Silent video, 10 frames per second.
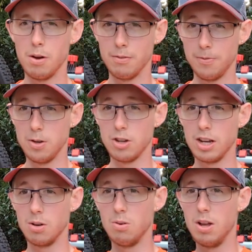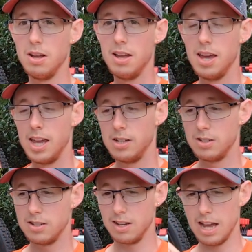my review channel,
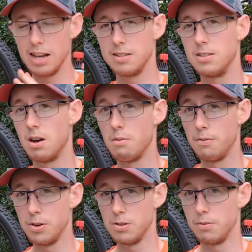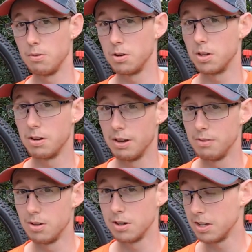it's Allister Durham Reviews if you want to go and have a look at